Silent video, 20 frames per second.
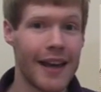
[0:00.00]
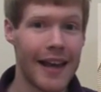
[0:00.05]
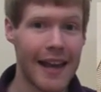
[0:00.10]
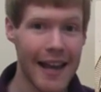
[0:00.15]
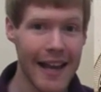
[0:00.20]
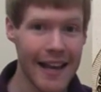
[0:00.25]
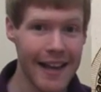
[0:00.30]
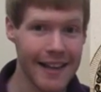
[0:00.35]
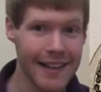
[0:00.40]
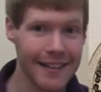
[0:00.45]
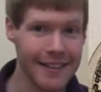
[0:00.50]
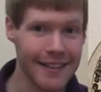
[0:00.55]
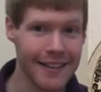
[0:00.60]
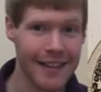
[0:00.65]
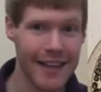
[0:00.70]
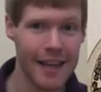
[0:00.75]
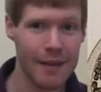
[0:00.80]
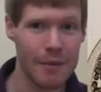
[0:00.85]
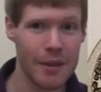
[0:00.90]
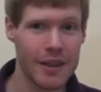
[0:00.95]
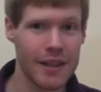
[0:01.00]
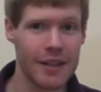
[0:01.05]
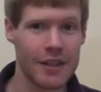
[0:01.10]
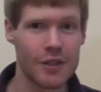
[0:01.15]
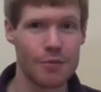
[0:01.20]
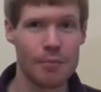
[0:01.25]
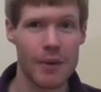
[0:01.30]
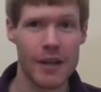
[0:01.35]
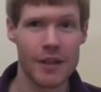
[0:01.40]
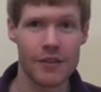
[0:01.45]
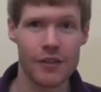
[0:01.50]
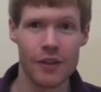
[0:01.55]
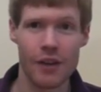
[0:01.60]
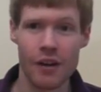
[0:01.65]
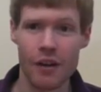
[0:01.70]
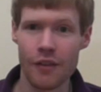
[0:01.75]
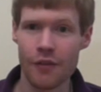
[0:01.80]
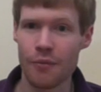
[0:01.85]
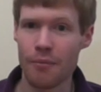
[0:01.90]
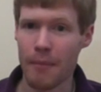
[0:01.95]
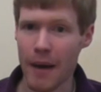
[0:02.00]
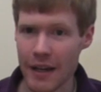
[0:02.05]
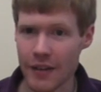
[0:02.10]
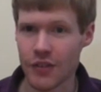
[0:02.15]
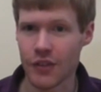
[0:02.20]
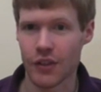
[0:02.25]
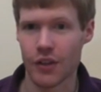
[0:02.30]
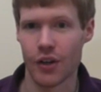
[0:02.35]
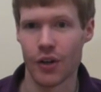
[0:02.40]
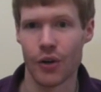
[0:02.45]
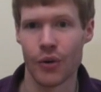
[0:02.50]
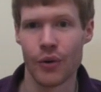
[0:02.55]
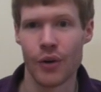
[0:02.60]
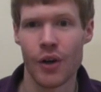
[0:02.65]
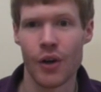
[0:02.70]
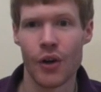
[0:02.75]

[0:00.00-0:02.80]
and it came at the expense of Mexico,